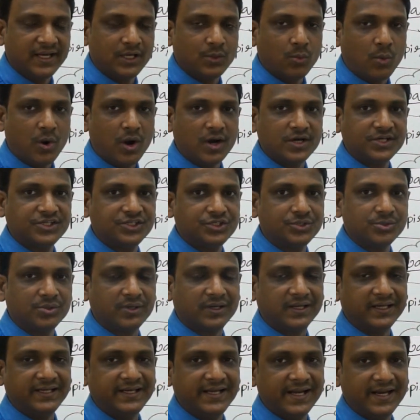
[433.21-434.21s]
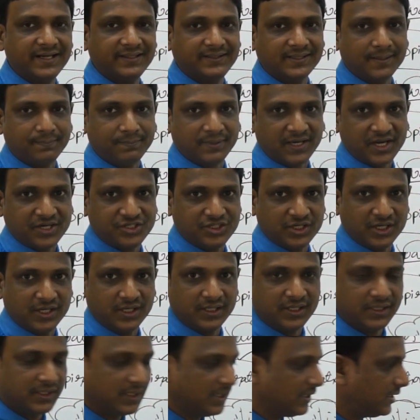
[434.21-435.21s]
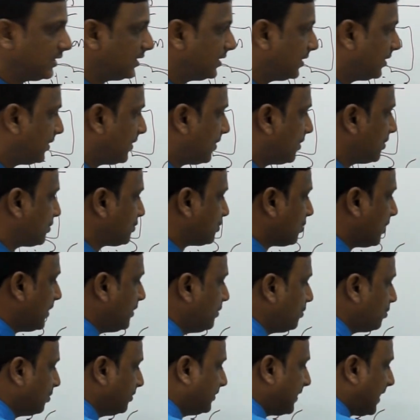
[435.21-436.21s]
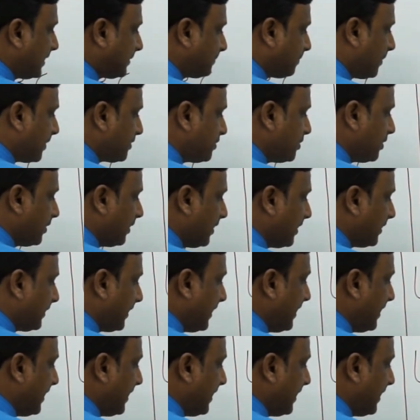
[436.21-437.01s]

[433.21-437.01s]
it wants to create the pressure so into that particular